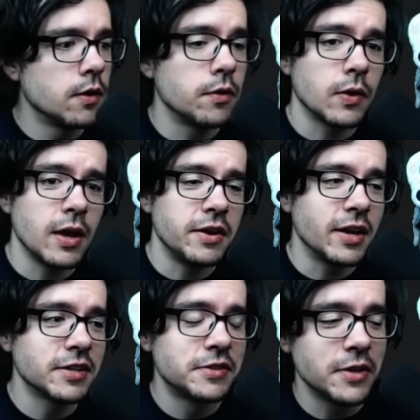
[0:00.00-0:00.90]
Okay,
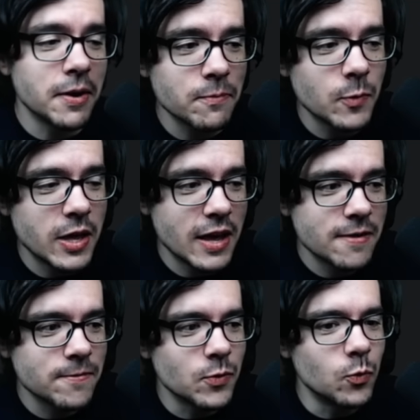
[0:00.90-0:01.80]
next up we
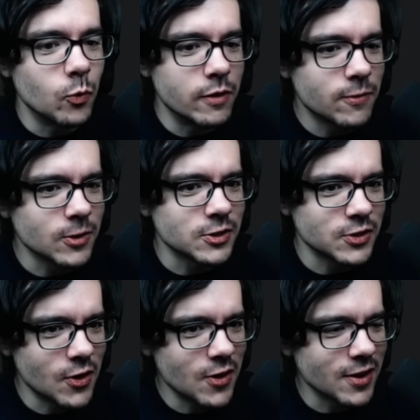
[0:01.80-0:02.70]
have
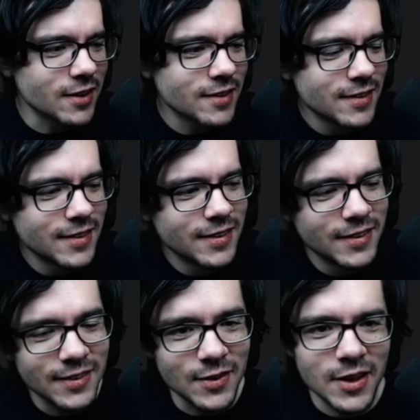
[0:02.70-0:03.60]
Weaversong.
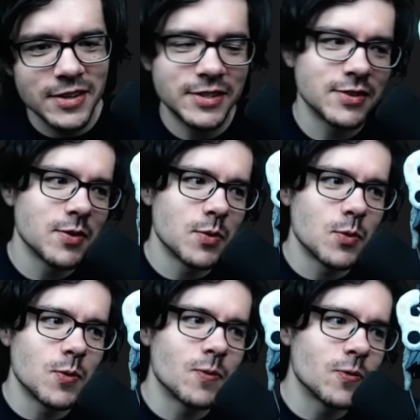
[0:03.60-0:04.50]
Okay,
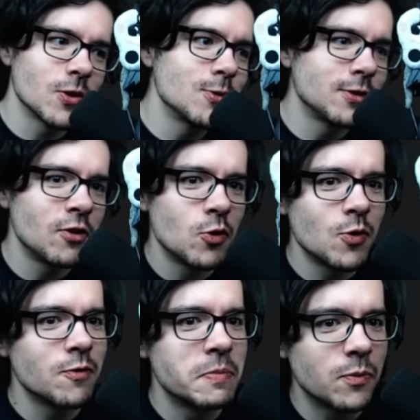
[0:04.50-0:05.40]
so for those of you
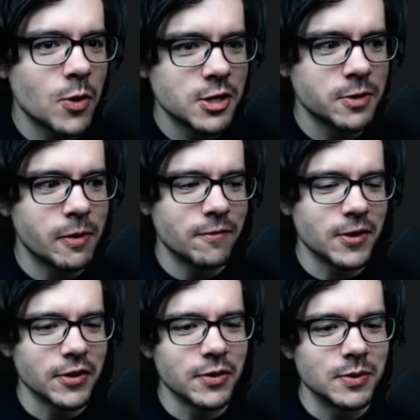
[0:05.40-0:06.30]
who've been watching my
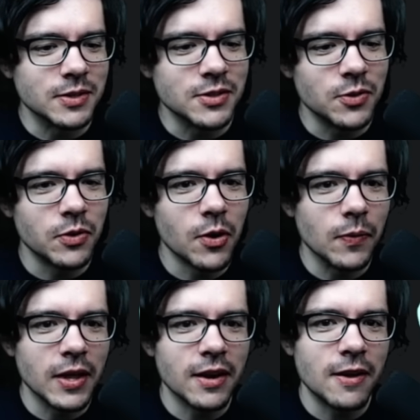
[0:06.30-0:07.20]
videos, you know
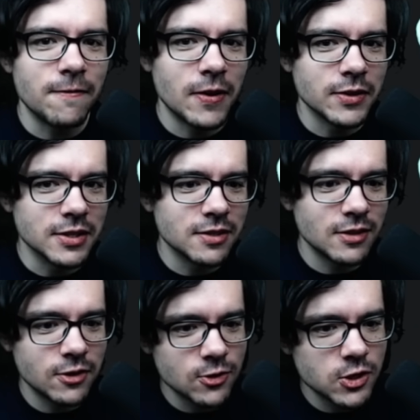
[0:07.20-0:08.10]
that I found a
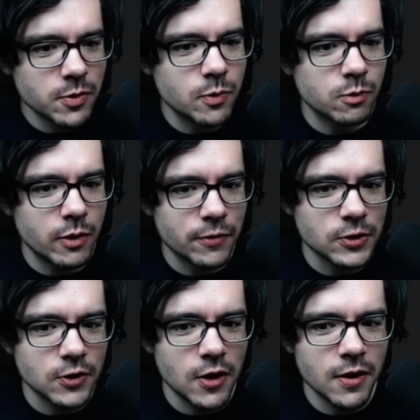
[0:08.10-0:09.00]
synergy with
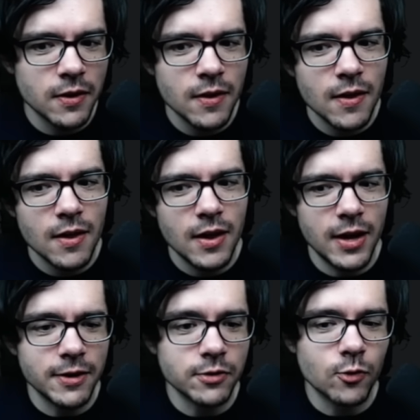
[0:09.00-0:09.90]
Weaversong
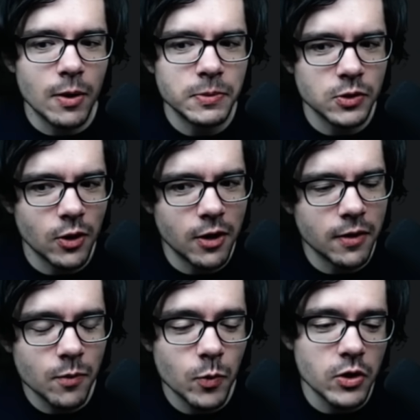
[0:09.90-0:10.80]
and
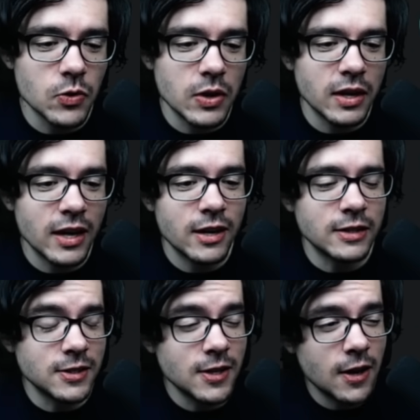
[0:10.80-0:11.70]
Grubsong where you can get a
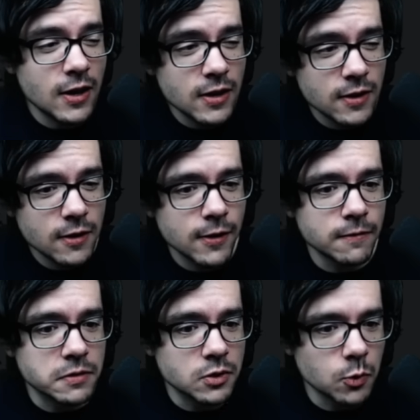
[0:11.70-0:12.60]
ton
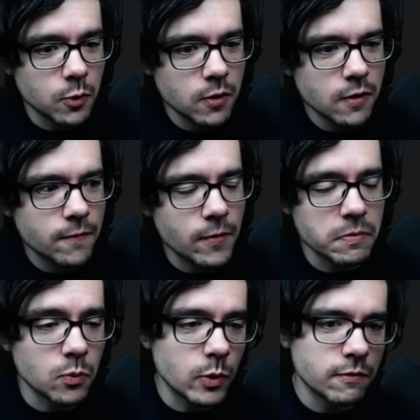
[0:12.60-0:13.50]
of soul from
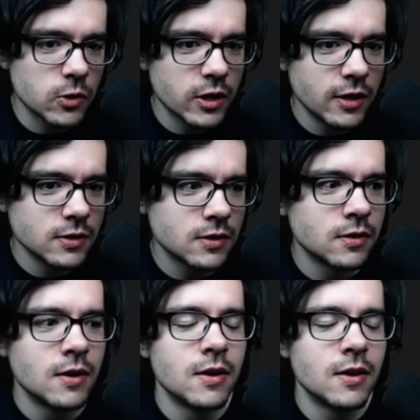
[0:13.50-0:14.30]
the Weaverlings